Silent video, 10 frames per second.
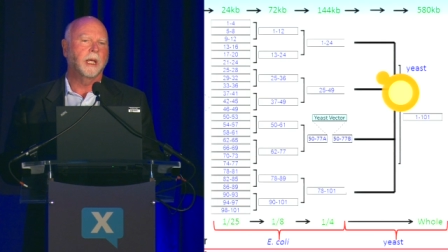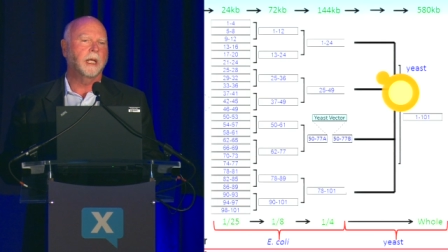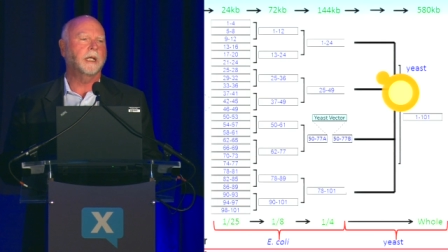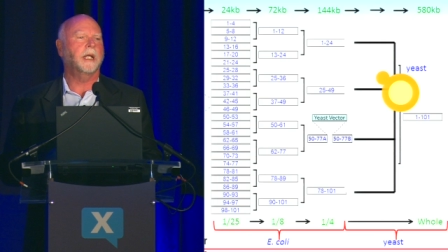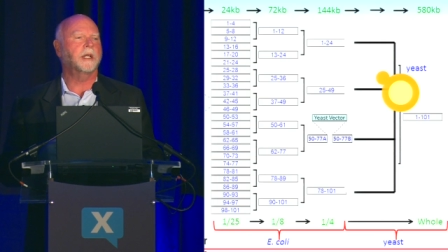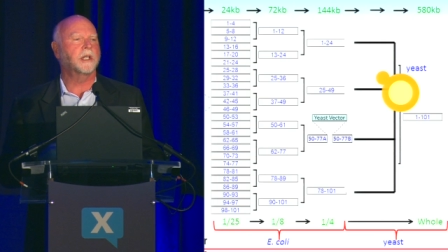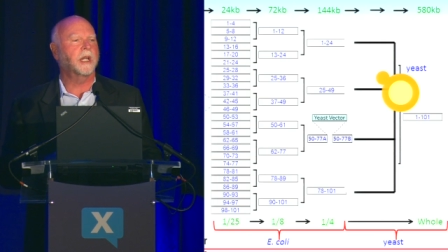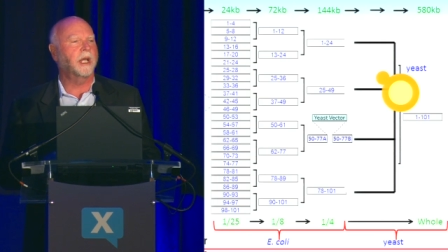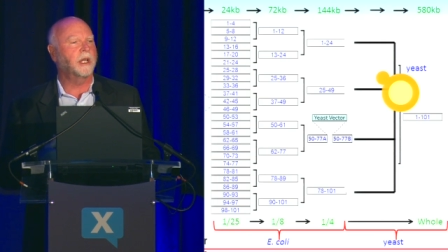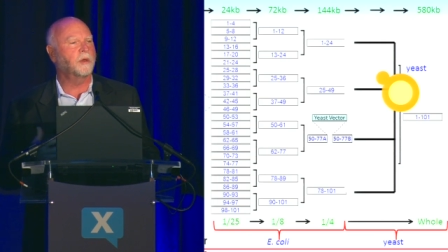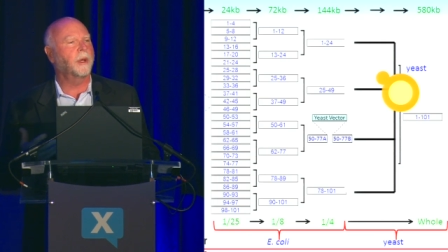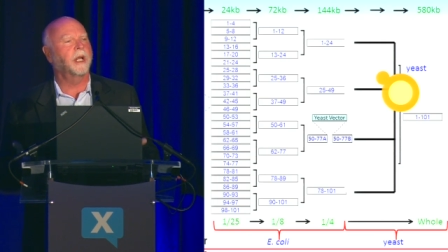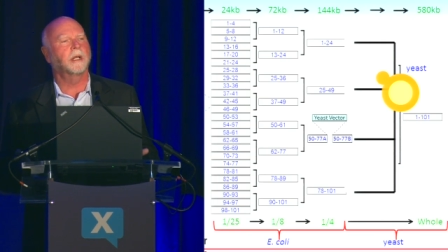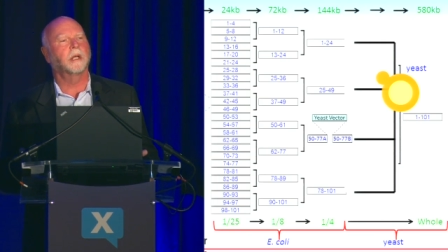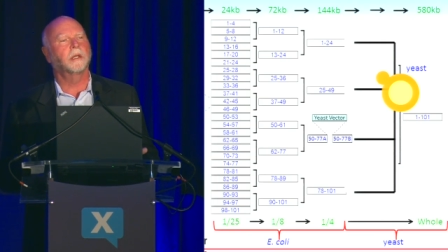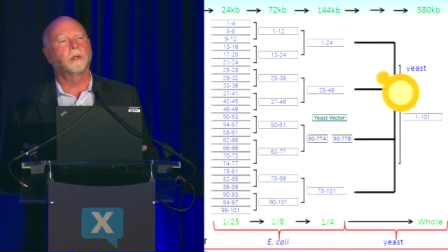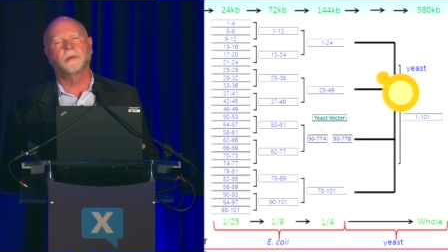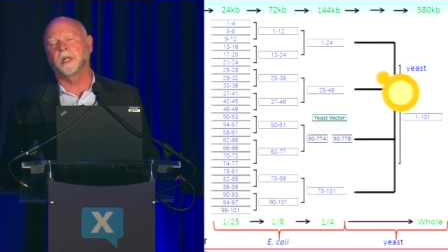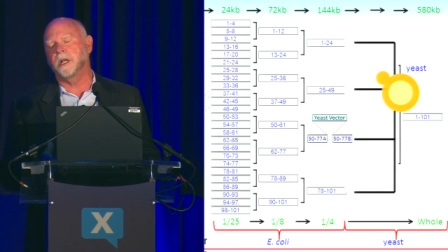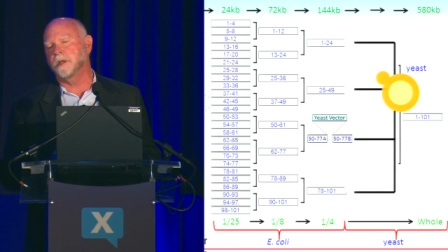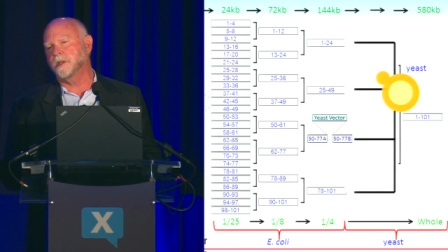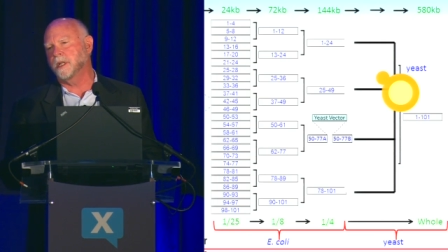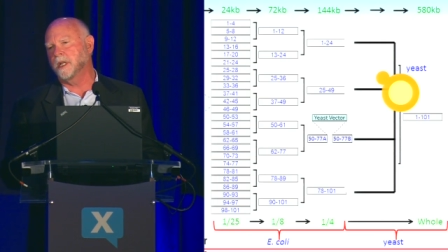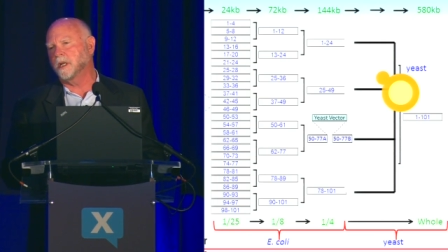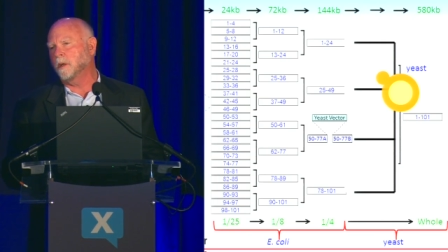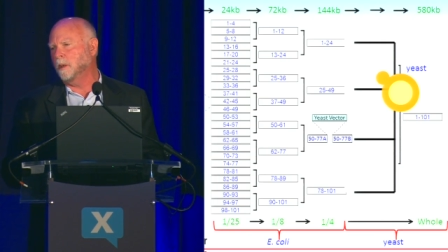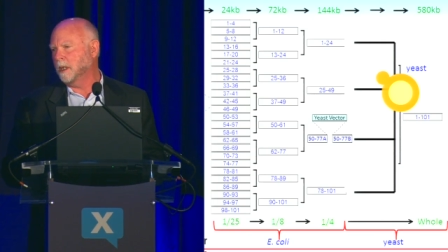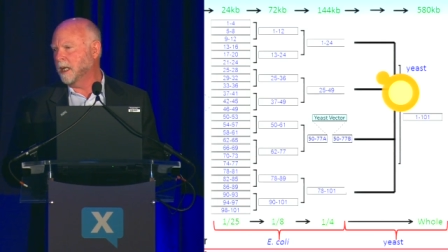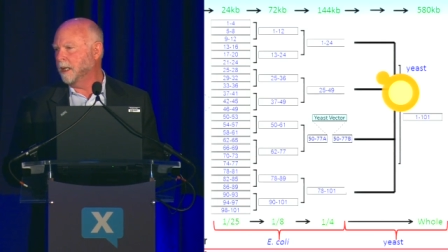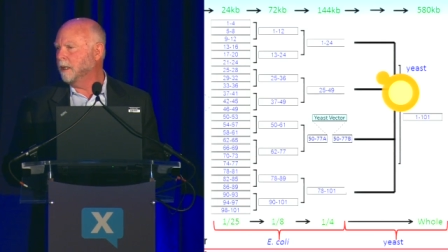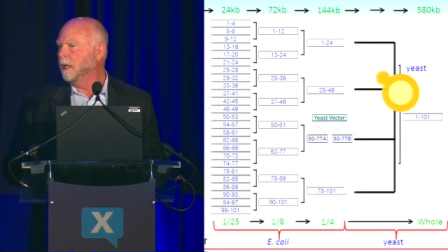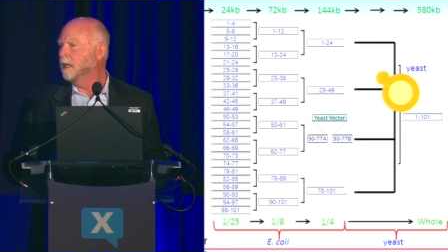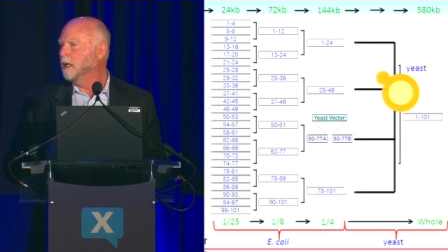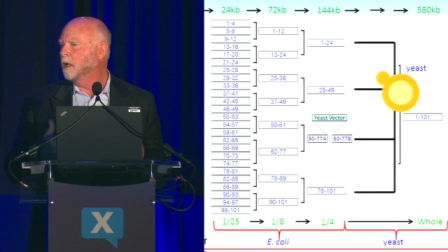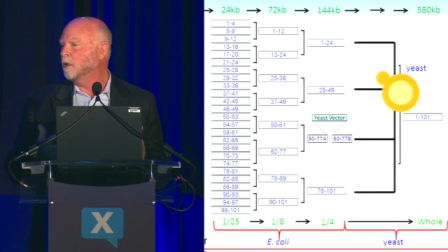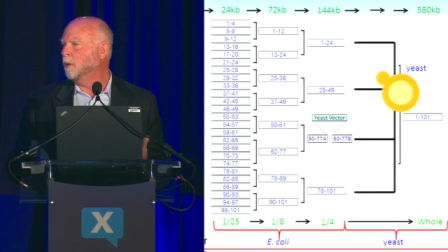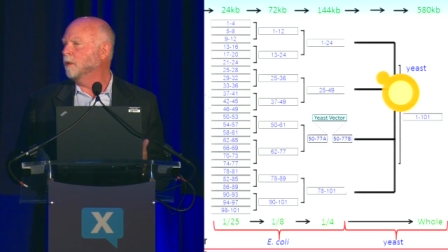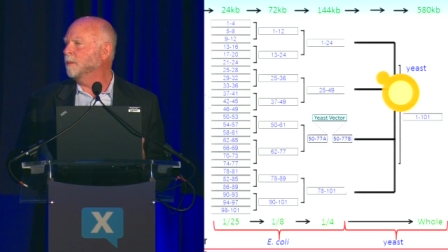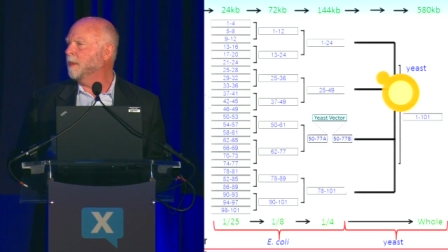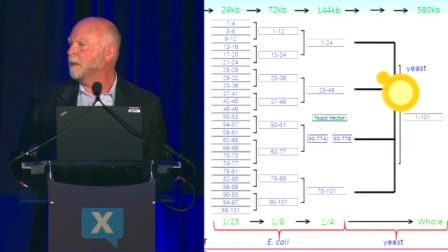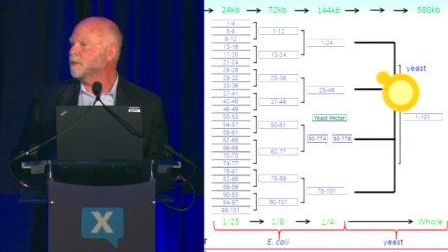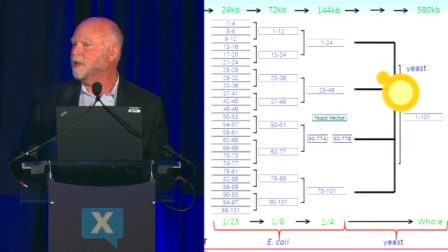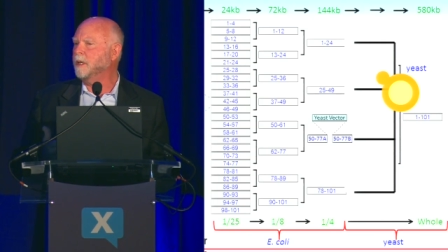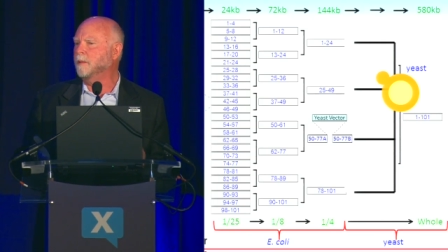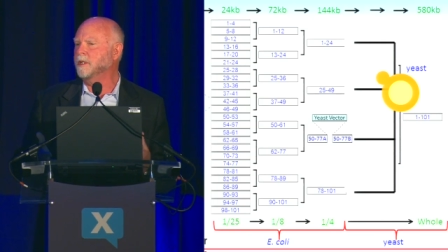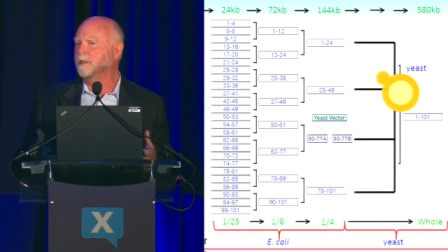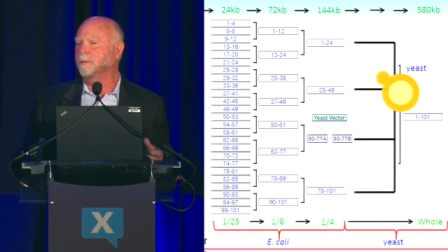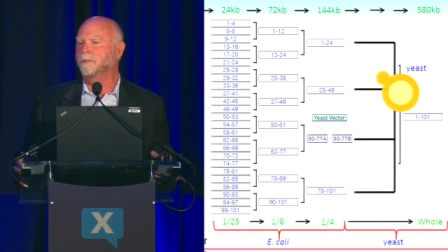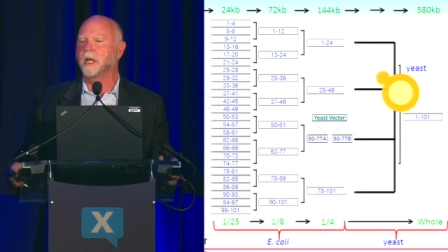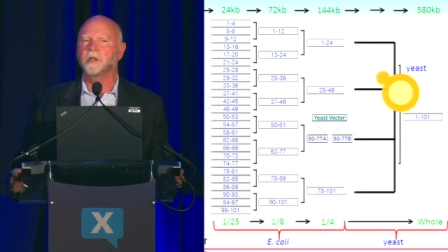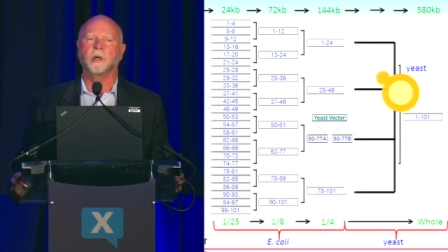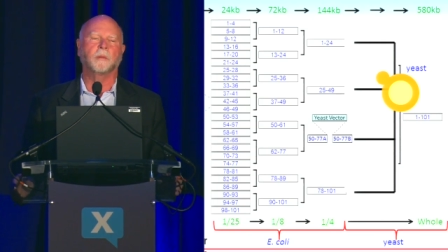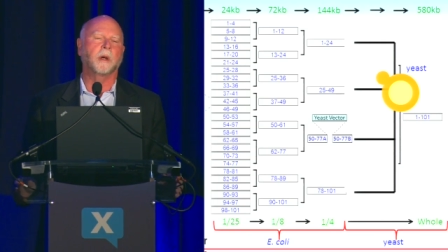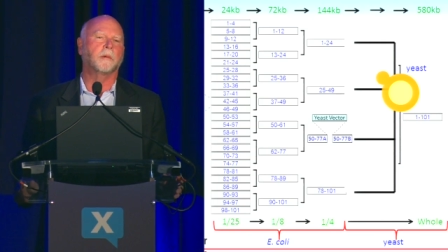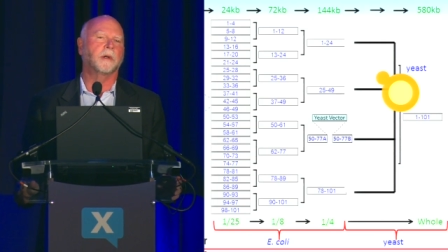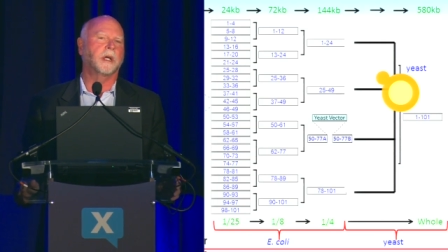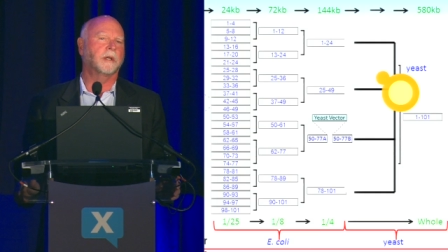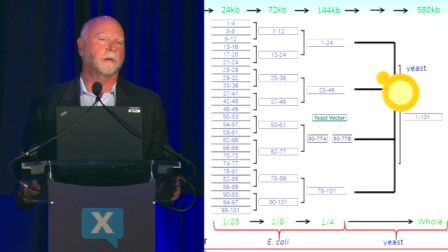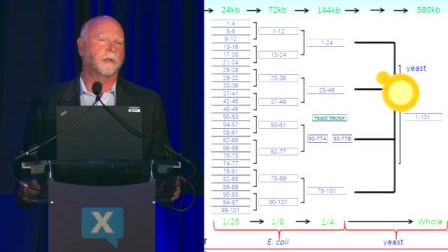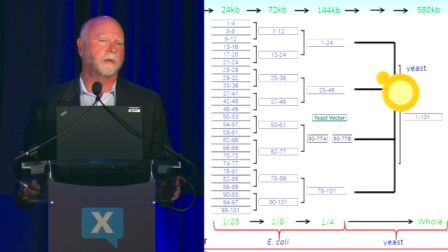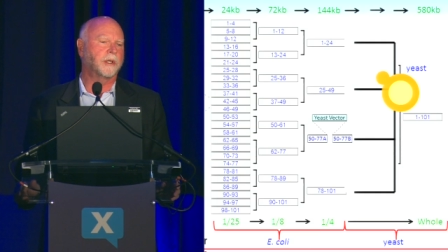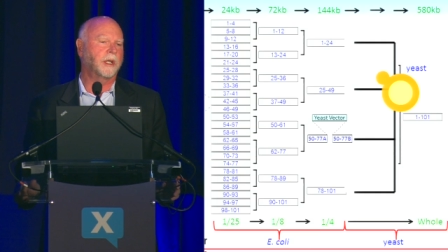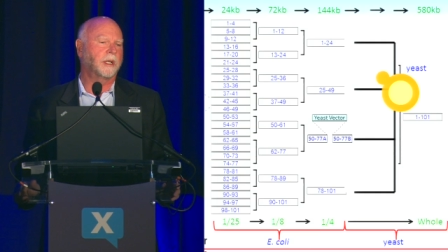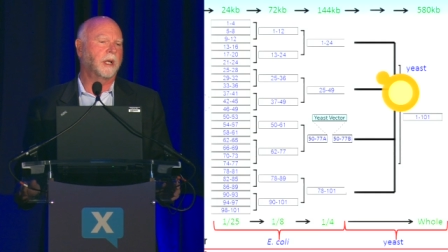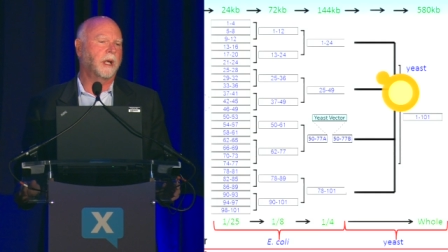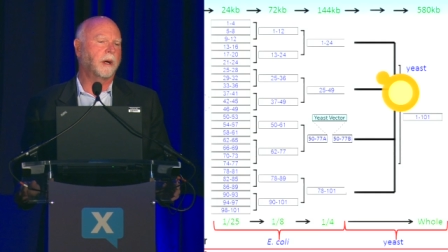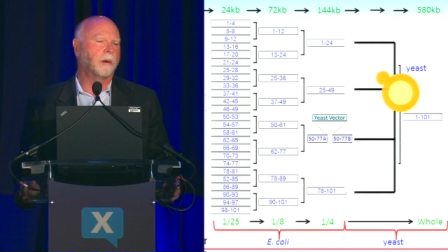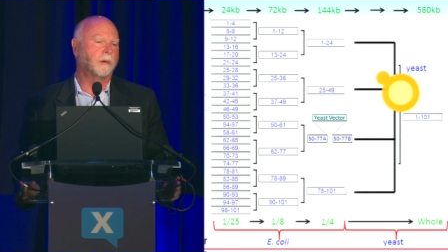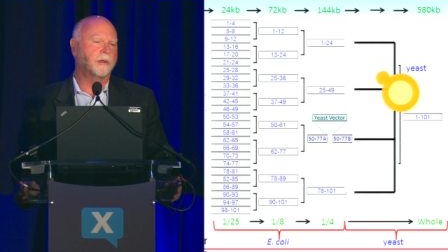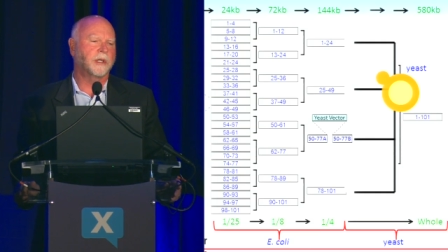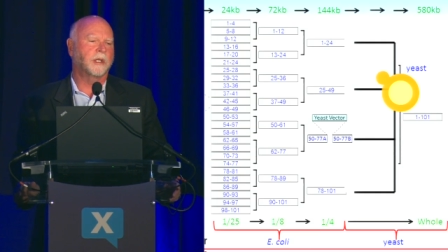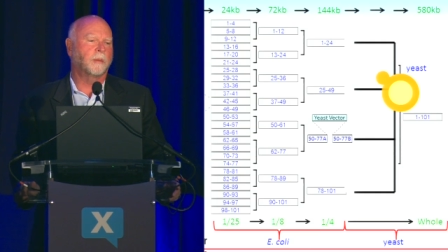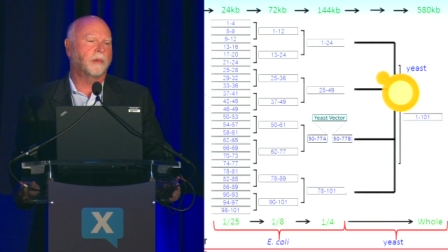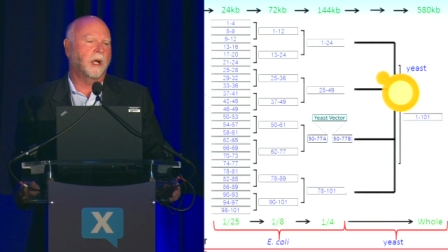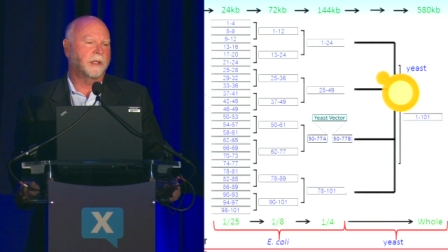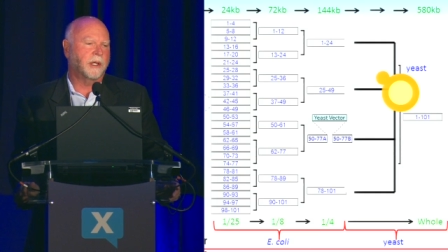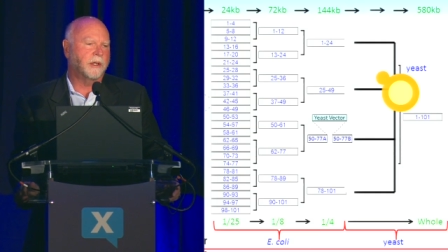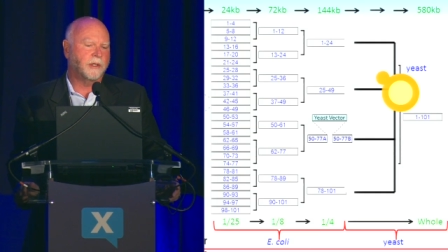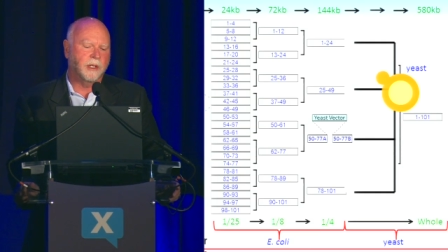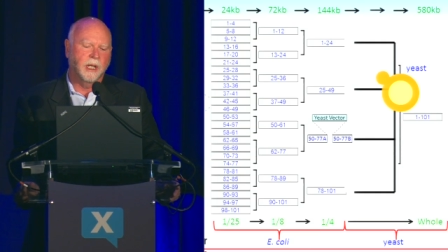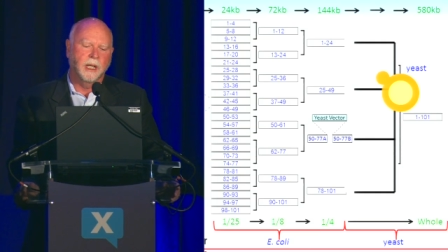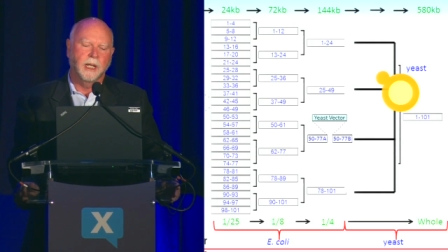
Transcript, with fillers: And at each stage, we had to clone these in E. coli, grow them up, sequence them, make sure we weren't introducing errors in the process.